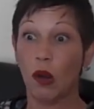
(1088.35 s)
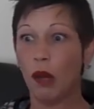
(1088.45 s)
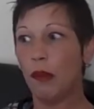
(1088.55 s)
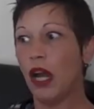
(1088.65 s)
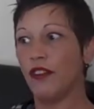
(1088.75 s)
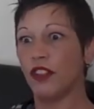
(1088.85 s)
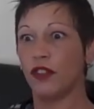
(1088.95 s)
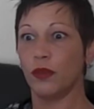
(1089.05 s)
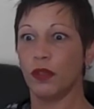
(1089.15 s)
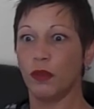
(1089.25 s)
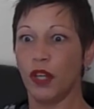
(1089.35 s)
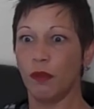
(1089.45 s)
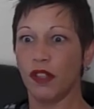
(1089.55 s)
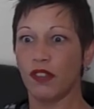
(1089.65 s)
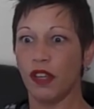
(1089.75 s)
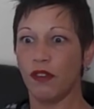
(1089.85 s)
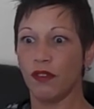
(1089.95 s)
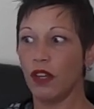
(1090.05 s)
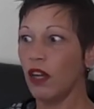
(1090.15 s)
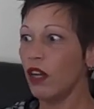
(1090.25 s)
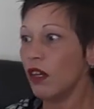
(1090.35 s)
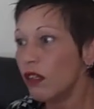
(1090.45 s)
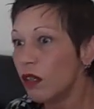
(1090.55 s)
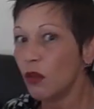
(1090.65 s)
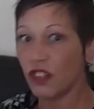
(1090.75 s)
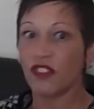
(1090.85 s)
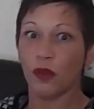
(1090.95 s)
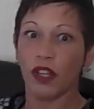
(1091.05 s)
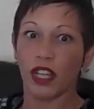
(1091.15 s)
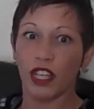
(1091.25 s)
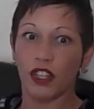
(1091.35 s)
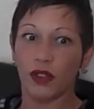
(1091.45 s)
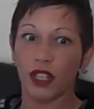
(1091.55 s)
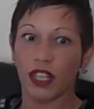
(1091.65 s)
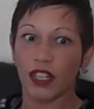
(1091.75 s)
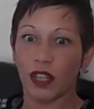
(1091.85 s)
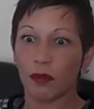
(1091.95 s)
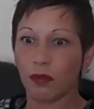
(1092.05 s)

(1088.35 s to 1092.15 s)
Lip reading: I might have to do all the work myself until I get a new cleaner.